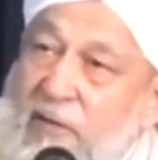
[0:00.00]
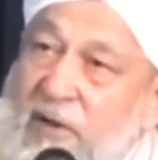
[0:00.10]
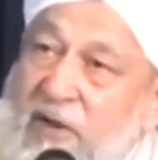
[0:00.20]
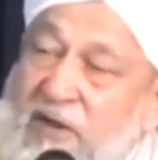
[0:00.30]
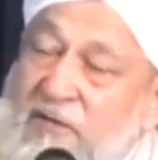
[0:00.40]

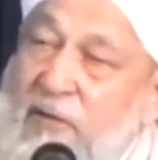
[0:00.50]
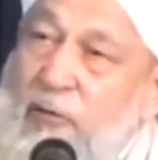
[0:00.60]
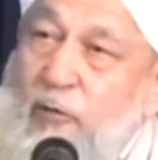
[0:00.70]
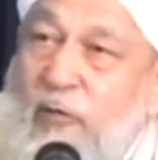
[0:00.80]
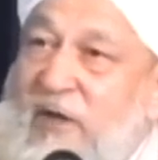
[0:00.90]
it is for
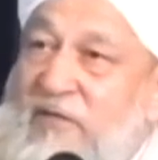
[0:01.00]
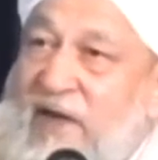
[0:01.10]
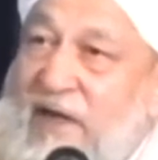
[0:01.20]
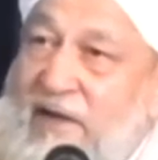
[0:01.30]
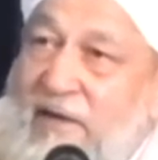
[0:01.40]
you to
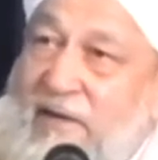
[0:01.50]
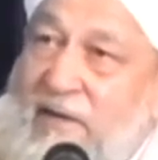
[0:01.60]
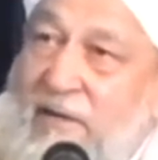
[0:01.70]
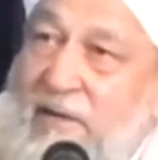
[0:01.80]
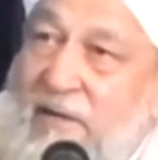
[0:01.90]
convey
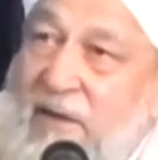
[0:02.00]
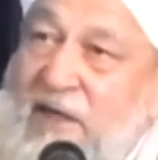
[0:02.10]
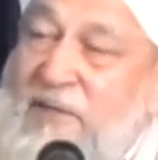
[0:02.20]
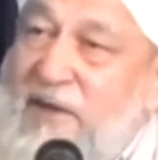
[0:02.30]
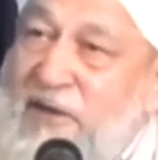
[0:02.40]

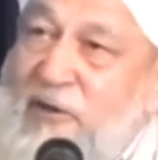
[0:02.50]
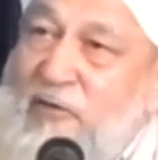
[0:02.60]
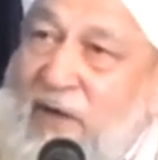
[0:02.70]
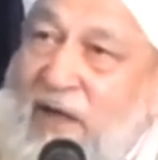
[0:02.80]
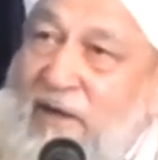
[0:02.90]
as best as
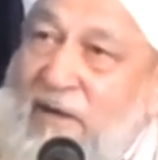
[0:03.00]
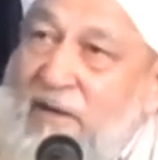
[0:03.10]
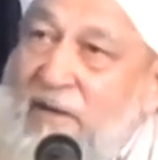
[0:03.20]
you can